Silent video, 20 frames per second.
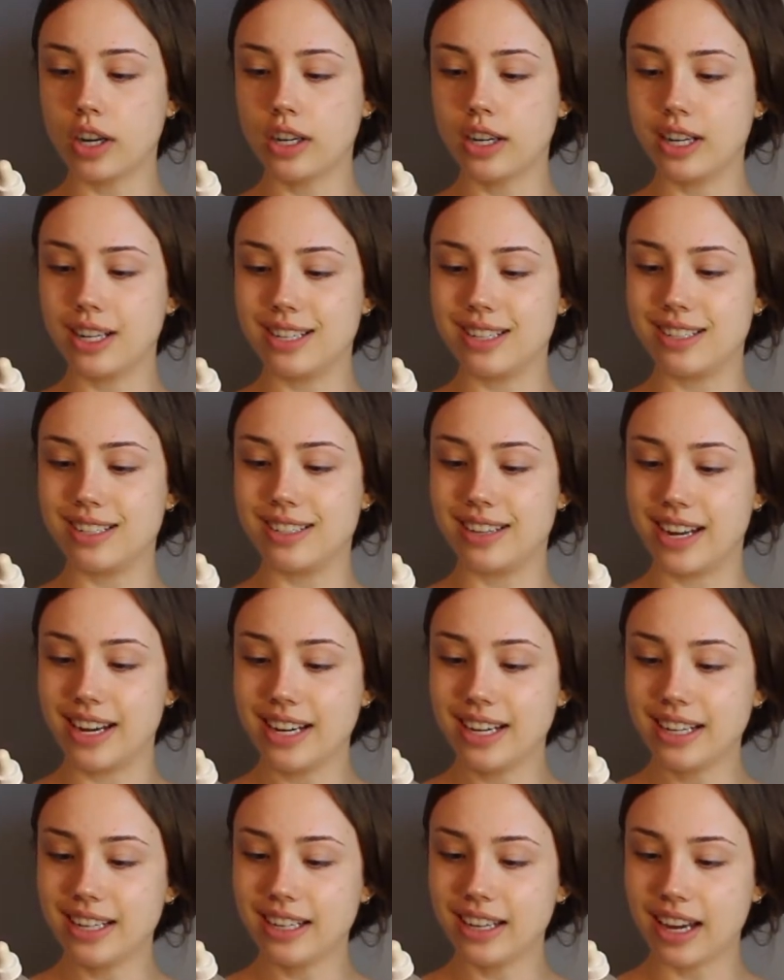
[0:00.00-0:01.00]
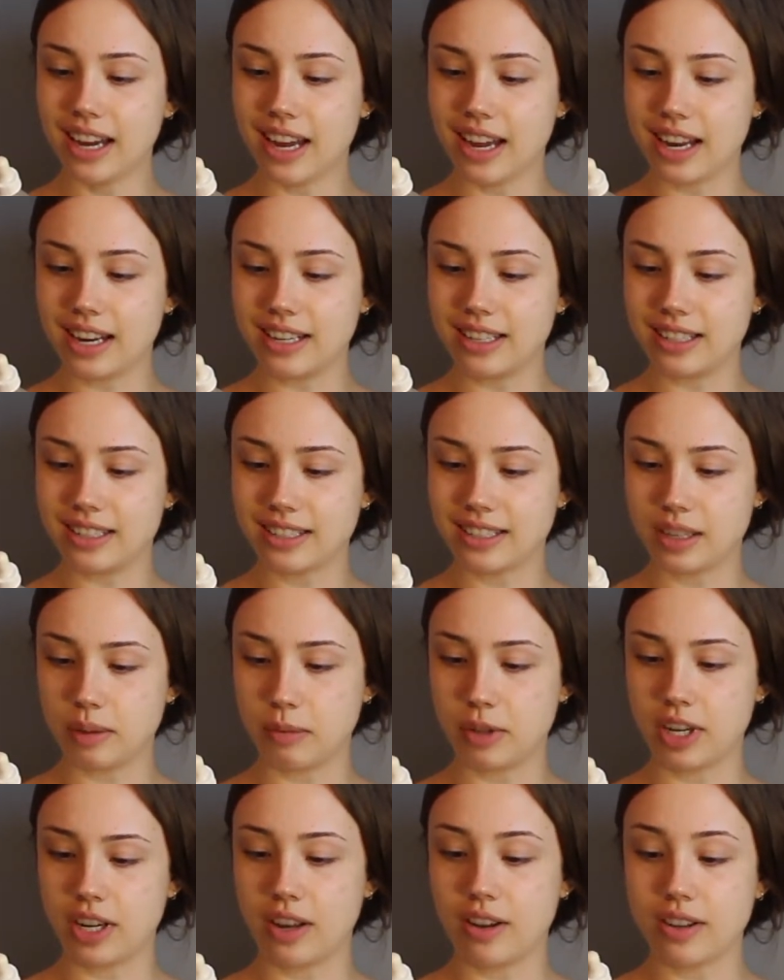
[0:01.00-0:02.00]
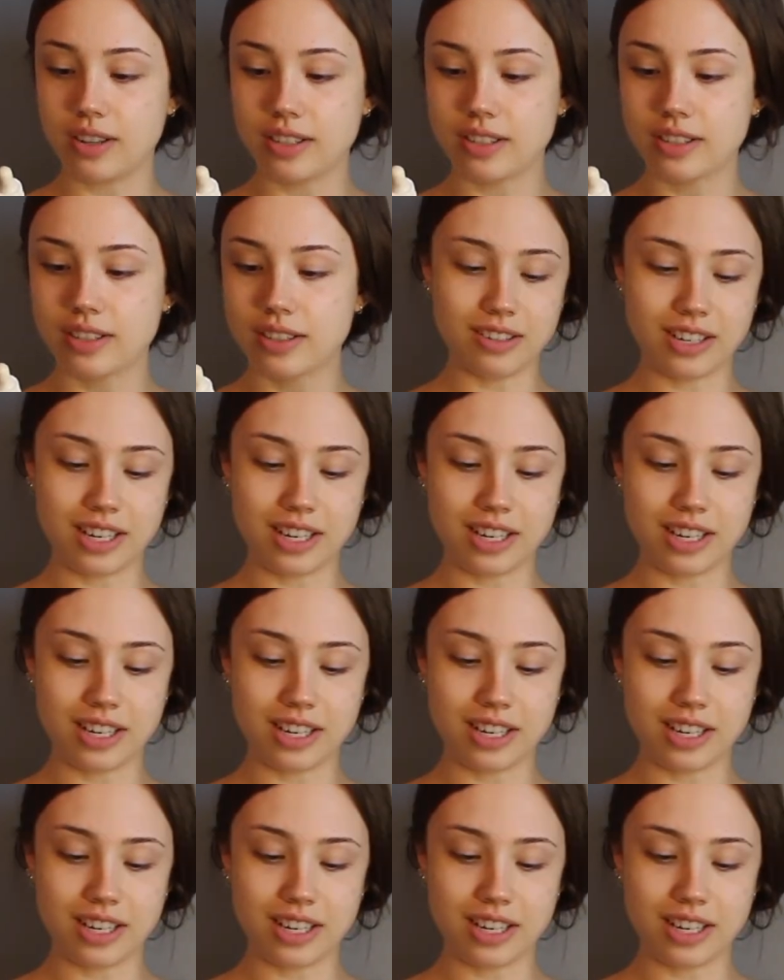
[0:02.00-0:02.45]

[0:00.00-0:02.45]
it's zinc and something else.